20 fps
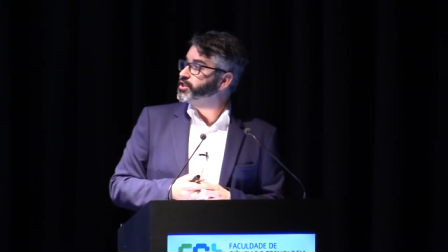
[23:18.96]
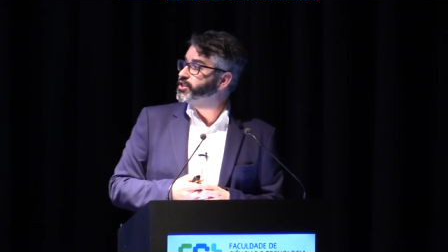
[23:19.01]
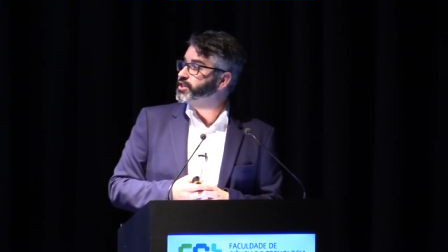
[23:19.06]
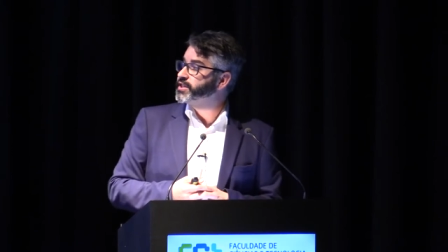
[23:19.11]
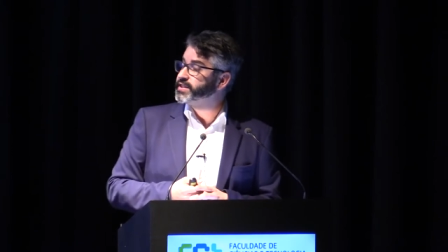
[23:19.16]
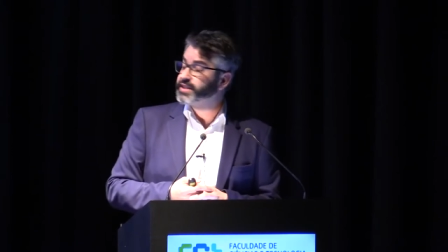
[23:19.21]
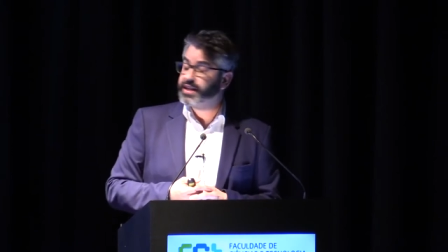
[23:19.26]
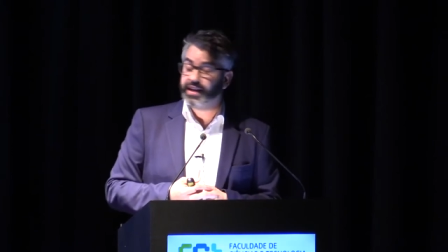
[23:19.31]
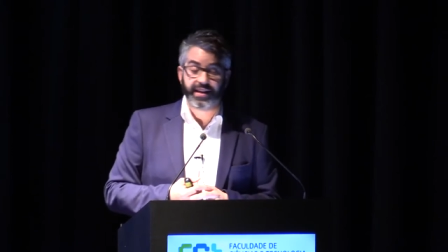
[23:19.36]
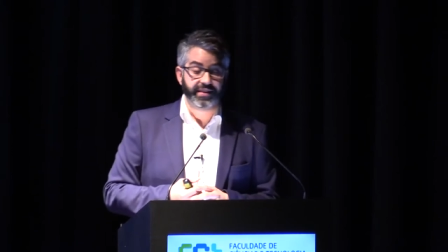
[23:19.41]

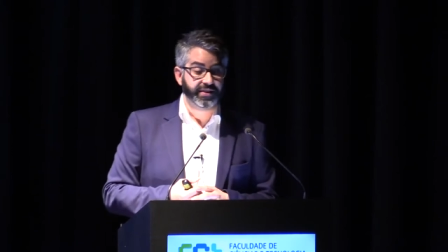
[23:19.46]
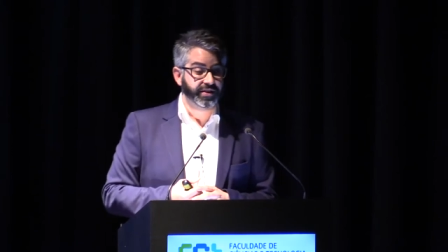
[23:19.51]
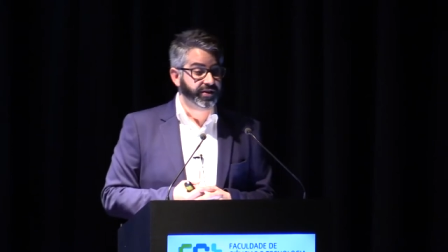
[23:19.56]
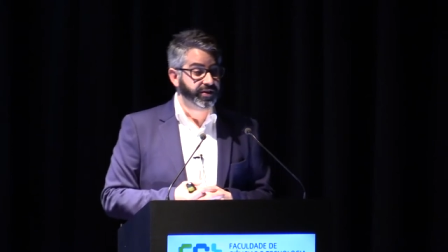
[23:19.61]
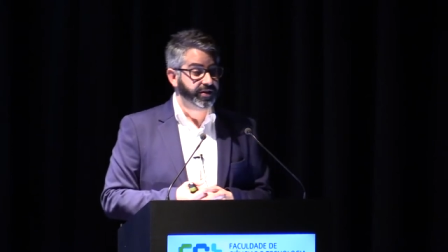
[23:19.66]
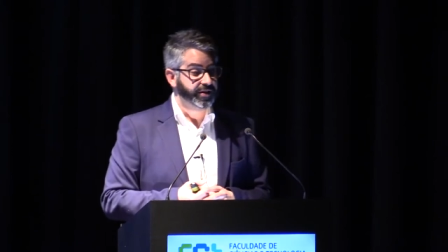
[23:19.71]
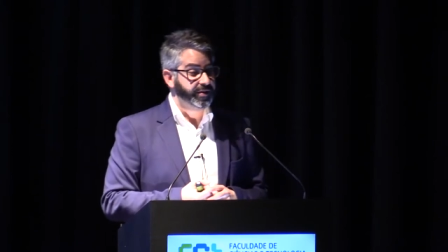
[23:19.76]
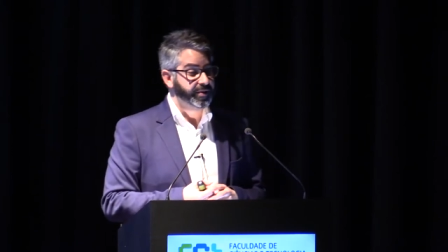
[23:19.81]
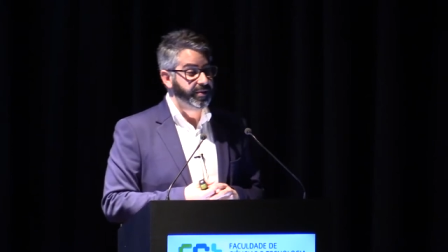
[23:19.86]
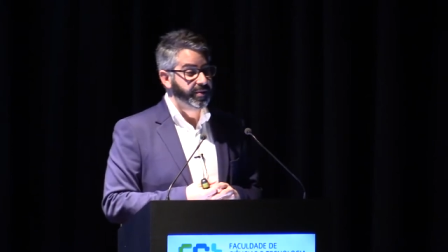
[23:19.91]
just had
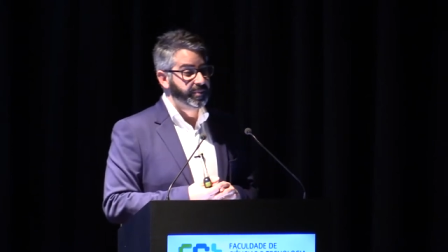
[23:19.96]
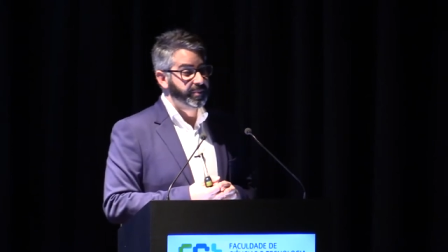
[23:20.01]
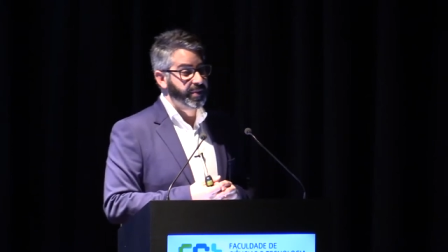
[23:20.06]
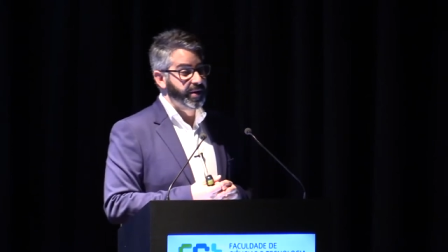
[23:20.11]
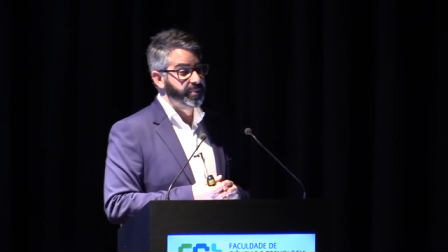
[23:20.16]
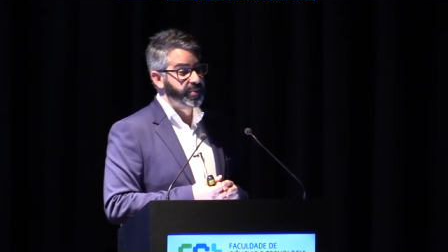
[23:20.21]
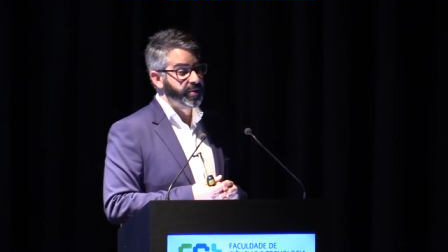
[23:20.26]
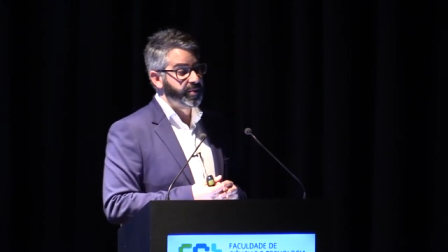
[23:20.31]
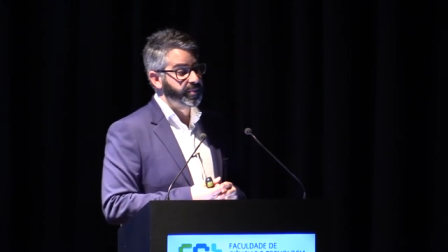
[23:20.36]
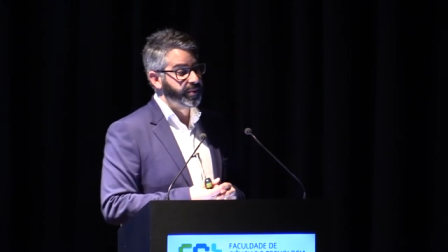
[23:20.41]
her
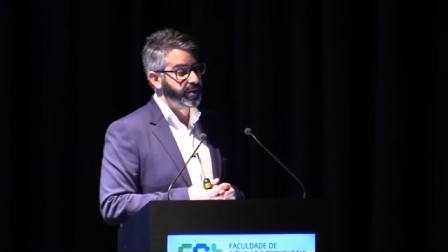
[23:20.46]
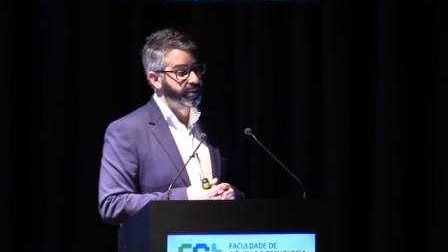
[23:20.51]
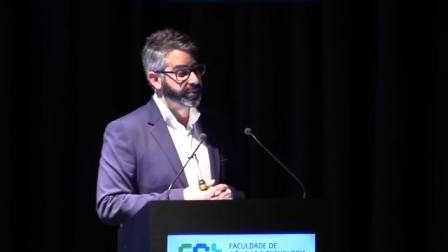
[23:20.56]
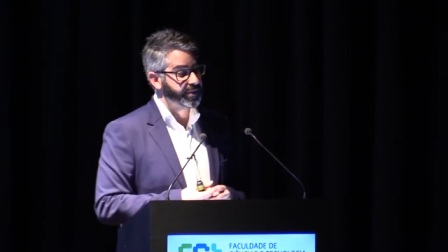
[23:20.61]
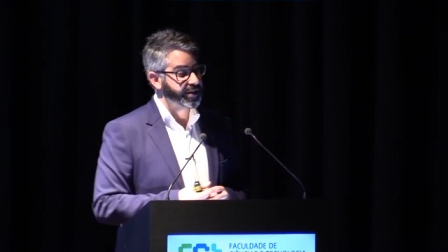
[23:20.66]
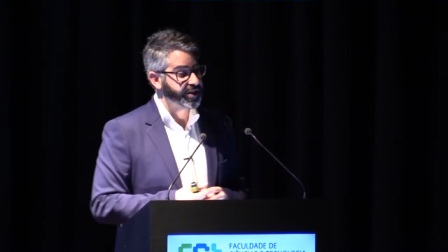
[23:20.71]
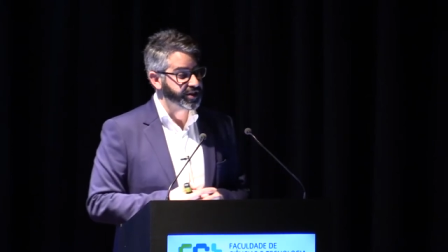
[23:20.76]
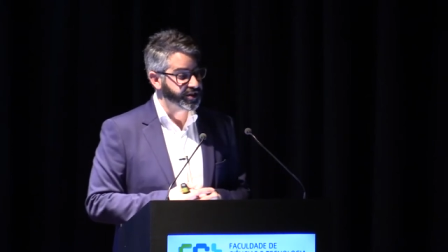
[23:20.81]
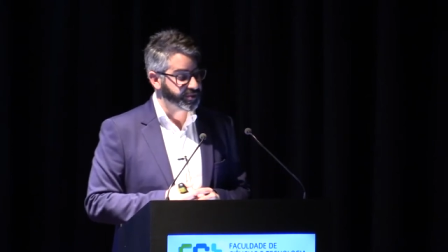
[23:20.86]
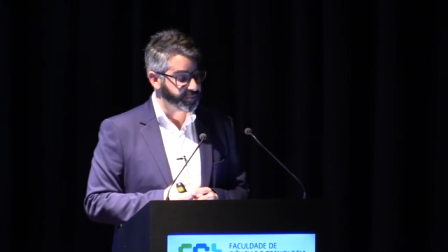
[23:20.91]
paper
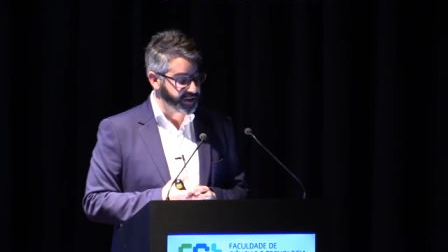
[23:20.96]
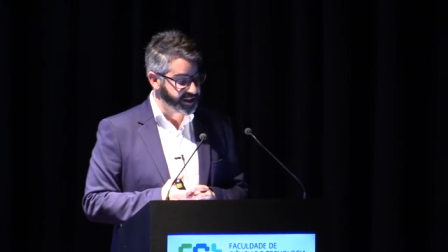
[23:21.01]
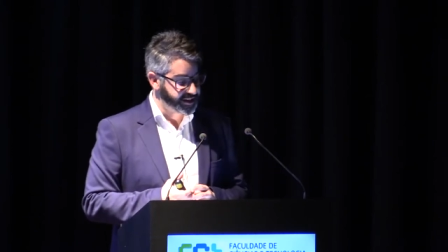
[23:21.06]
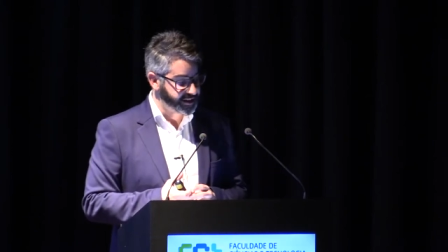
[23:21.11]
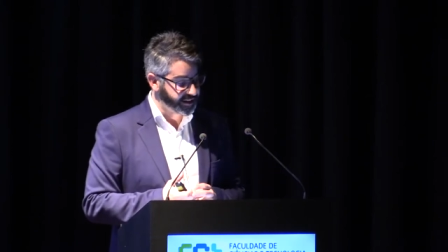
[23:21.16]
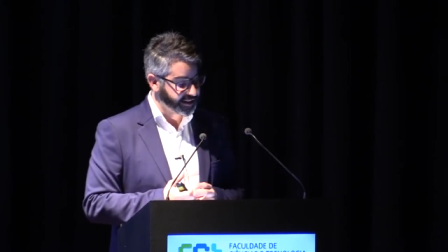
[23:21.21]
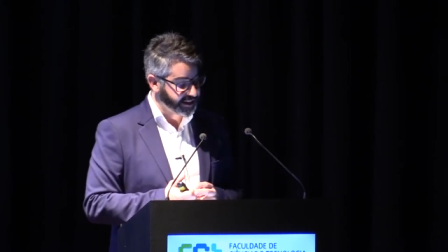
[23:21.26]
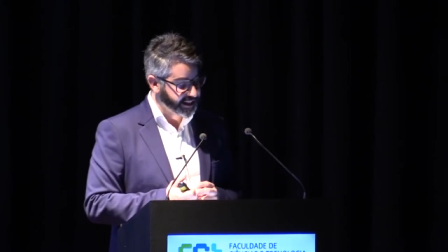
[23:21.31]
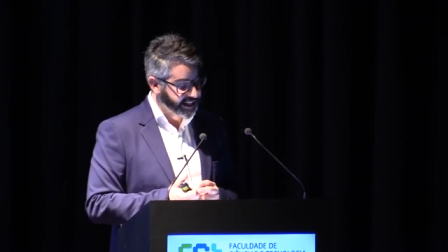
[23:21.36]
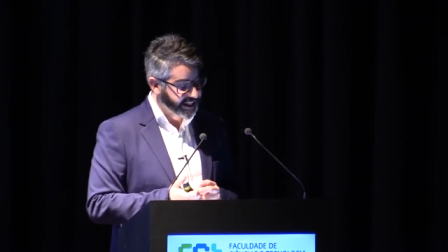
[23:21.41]
published
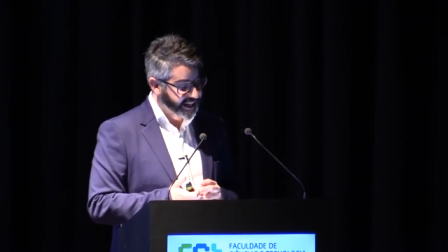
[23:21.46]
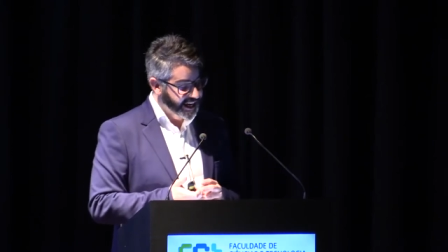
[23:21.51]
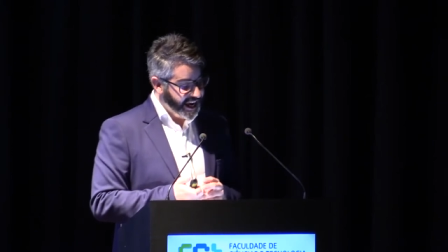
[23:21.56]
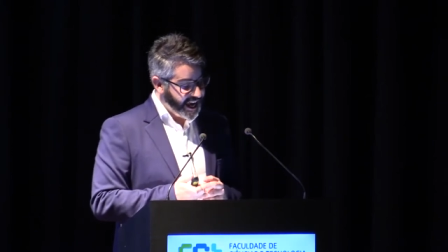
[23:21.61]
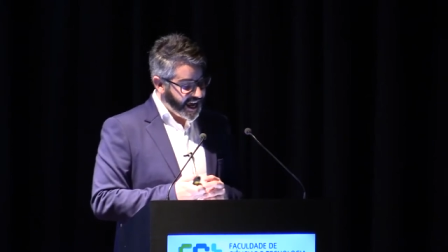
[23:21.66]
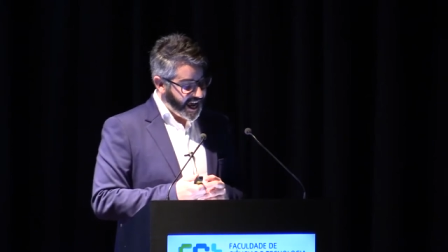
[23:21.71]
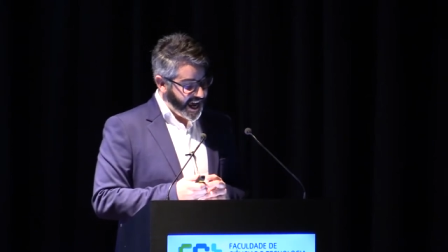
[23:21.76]
recently